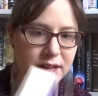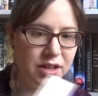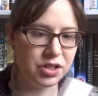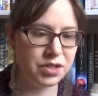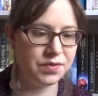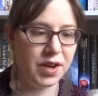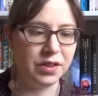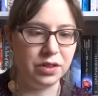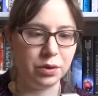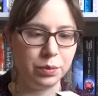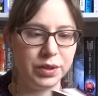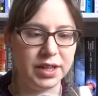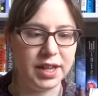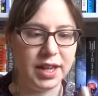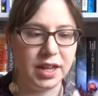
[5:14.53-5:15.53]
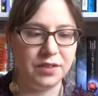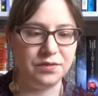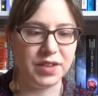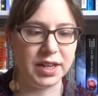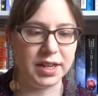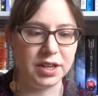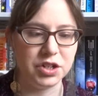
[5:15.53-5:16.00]
I just find they're really
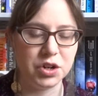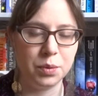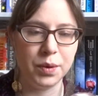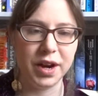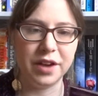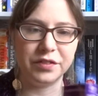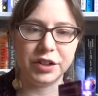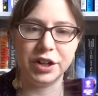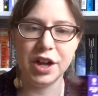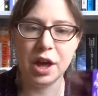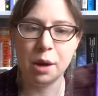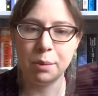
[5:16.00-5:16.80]
inconvenient or whatever.